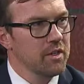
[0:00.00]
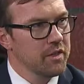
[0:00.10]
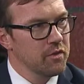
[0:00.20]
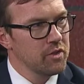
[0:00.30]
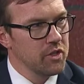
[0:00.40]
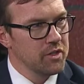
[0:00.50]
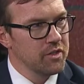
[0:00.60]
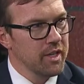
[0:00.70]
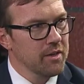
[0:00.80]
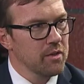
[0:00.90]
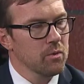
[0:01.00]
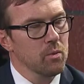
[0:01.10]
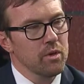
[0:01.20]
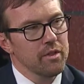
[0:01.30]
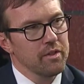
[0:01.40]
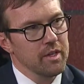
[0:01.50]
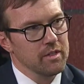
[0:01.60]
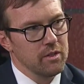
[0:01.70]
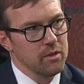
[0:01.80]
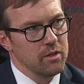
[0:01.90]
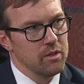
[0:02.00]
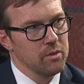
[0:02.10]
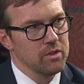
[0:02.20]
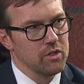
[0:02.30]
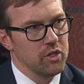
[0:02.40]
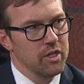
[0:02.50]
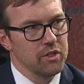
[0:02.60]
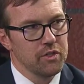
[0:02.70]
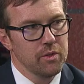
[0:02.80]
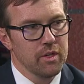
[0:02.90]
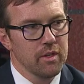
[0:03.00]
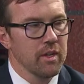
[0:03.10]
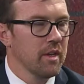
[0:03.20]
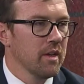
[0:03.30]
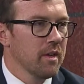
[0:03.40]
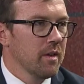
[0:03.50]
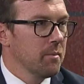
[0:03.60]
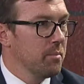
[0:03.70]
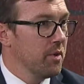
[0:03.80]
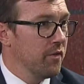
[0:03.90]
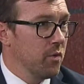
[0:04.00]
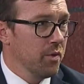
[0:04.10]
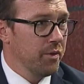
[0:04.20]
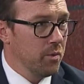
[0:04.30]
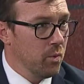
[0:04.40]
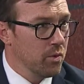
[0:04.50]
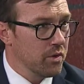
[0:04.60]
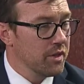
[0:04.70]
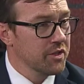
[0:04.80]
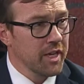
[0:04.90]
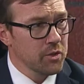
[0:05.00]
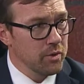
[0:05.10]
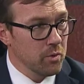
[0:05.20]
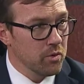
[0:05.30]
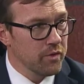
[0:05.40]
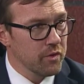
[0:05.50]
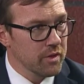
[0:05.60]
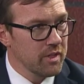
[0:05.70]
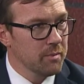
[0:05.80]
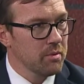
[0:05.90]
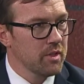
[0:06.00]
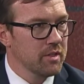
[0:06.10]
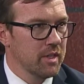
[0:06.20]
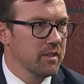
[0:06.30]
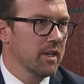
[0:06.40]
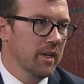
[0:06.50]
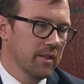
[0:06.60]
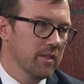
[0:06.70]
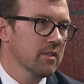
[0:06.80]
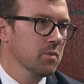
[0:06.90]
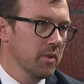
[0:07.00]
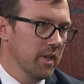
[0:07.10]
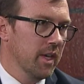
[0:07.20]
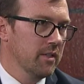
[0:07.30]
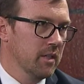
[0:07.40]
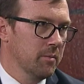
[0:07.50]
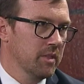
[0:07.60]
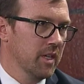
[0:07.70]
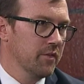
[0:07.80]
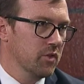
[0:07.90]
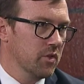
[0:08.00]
different judges handle it. One of the things that you can do as a judge is you can put forth an order, a scheduling order, for example, that says, hey, this is when the case is going to be set for